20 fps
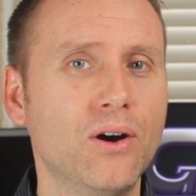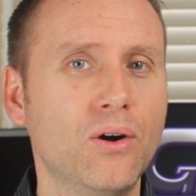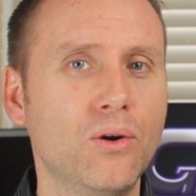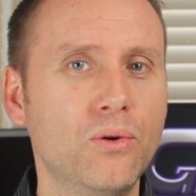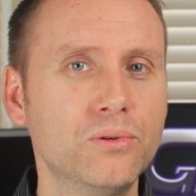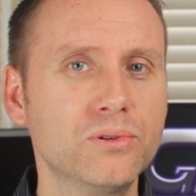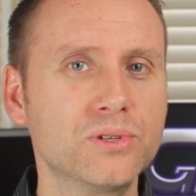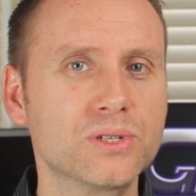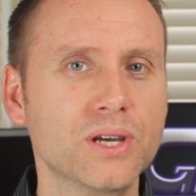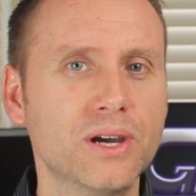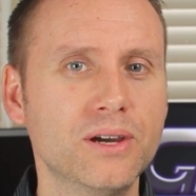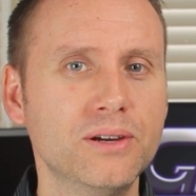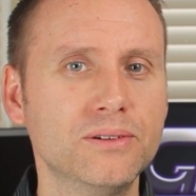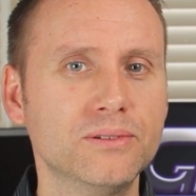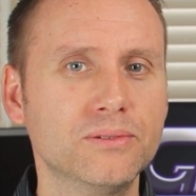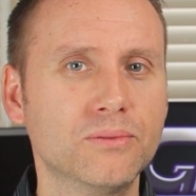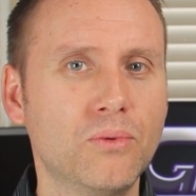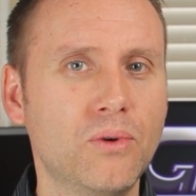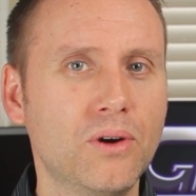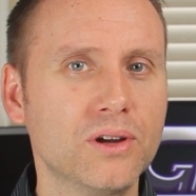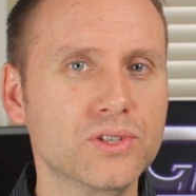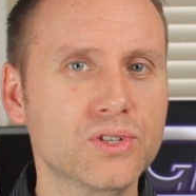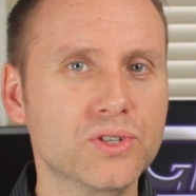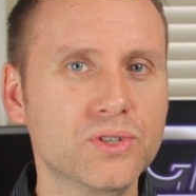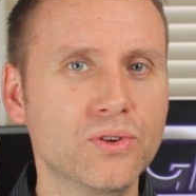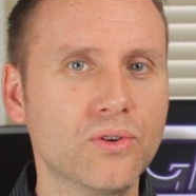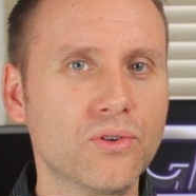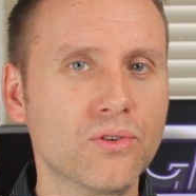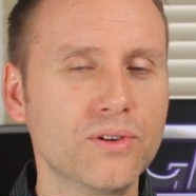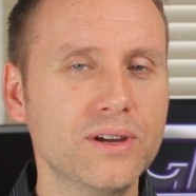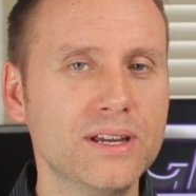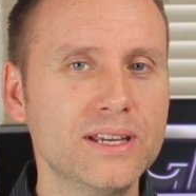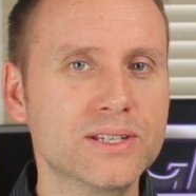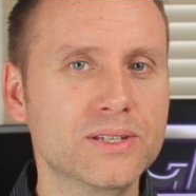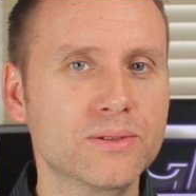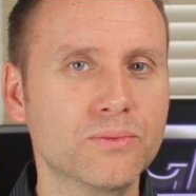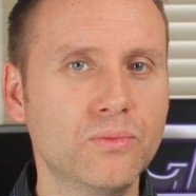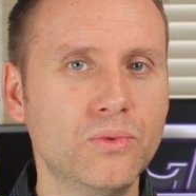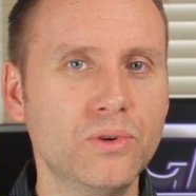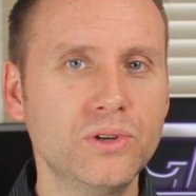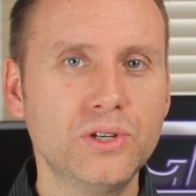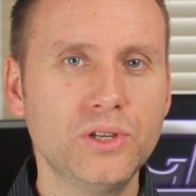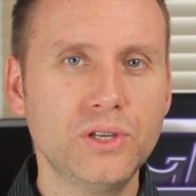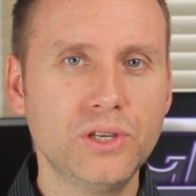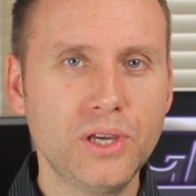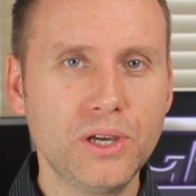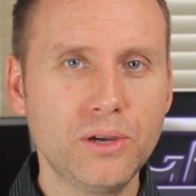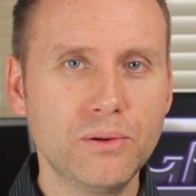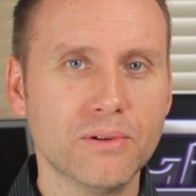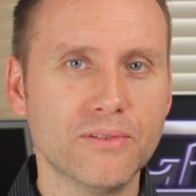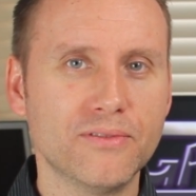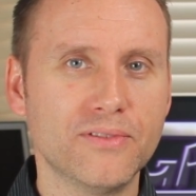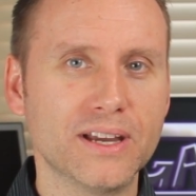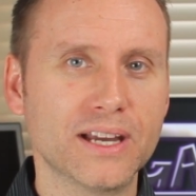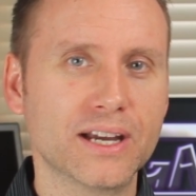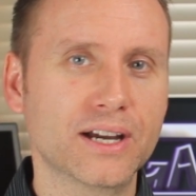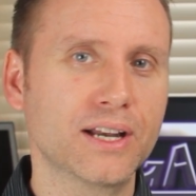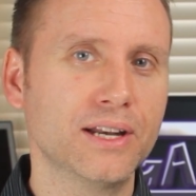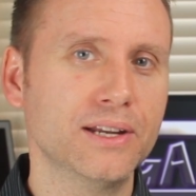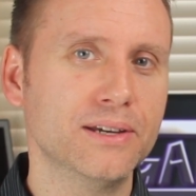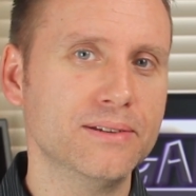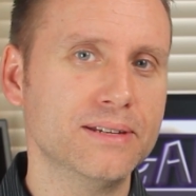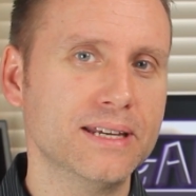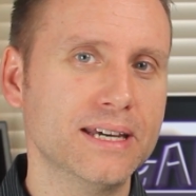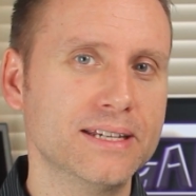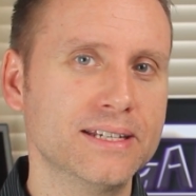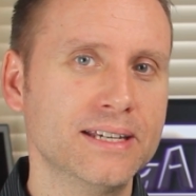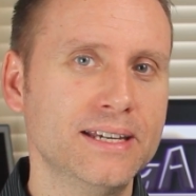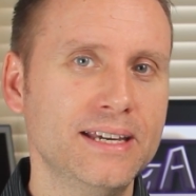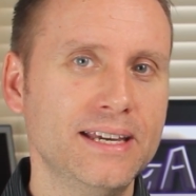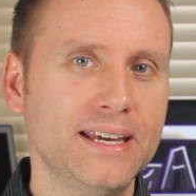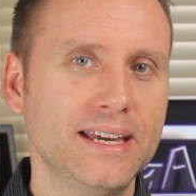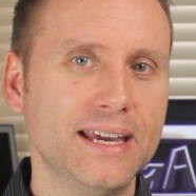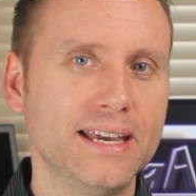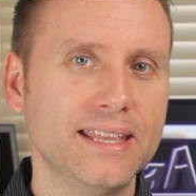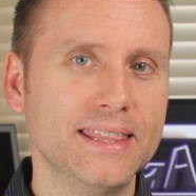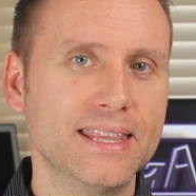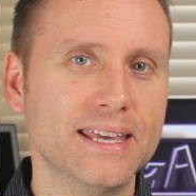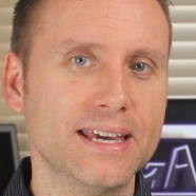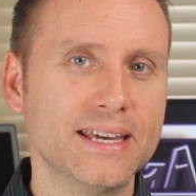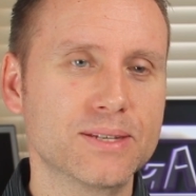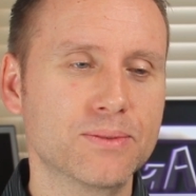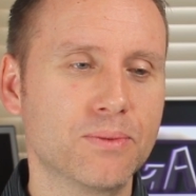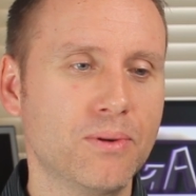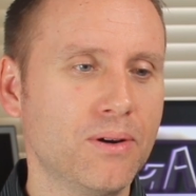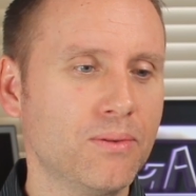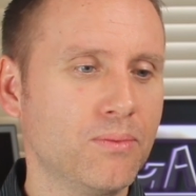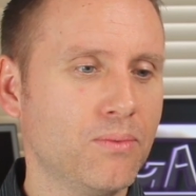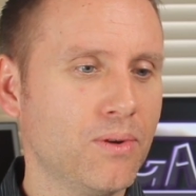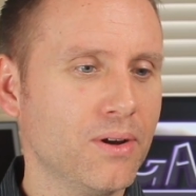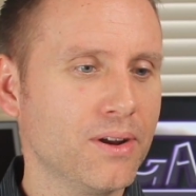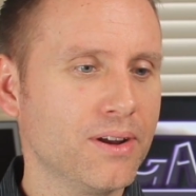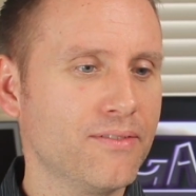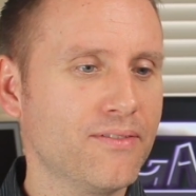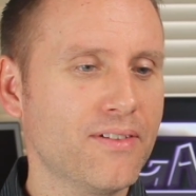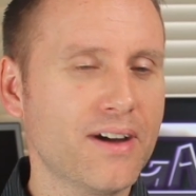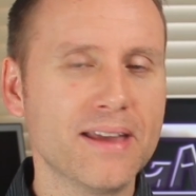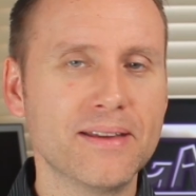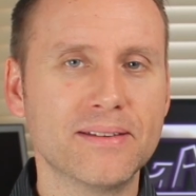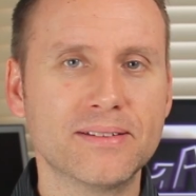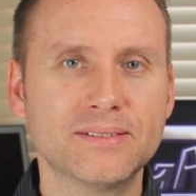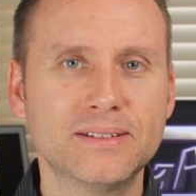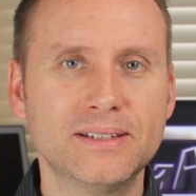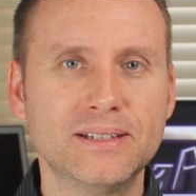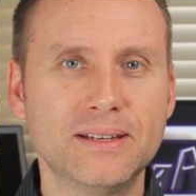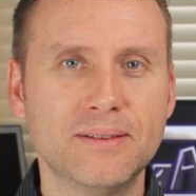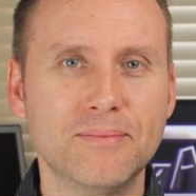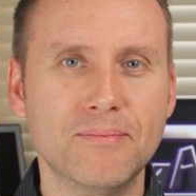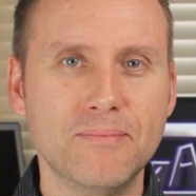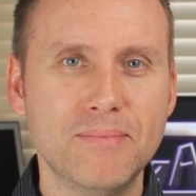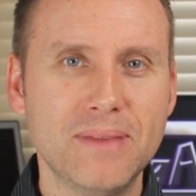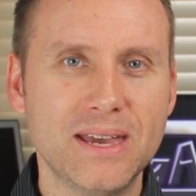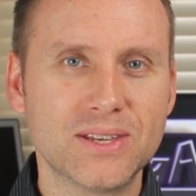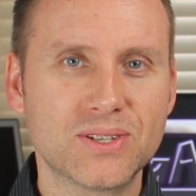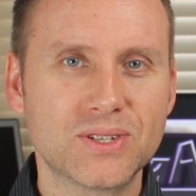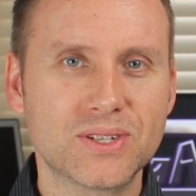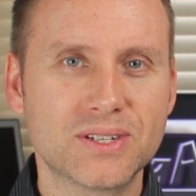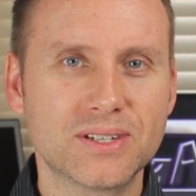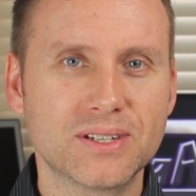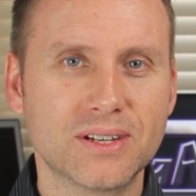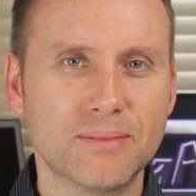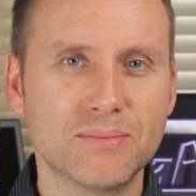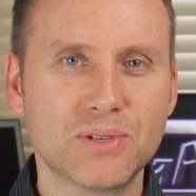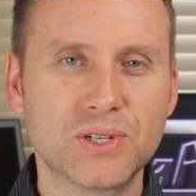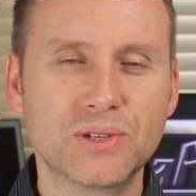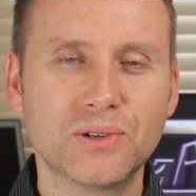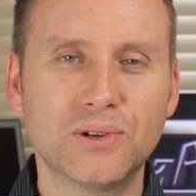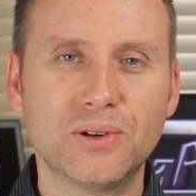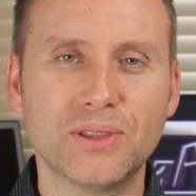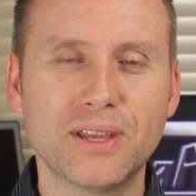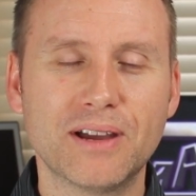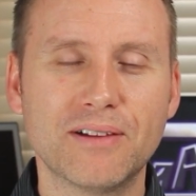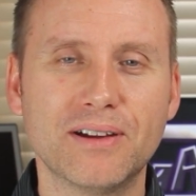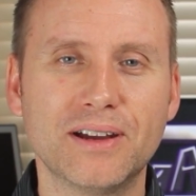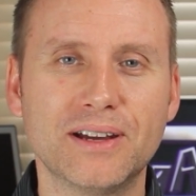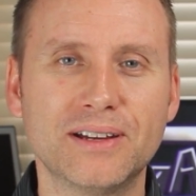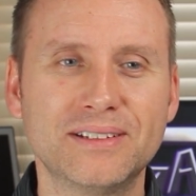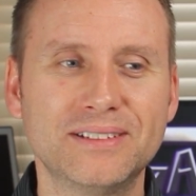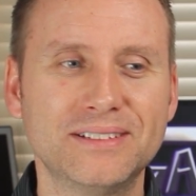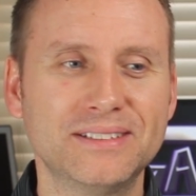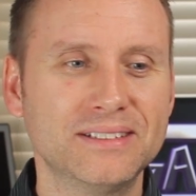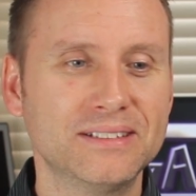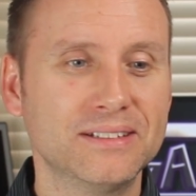Also, what stories would you have included in this? What have I missed? I'm sure there are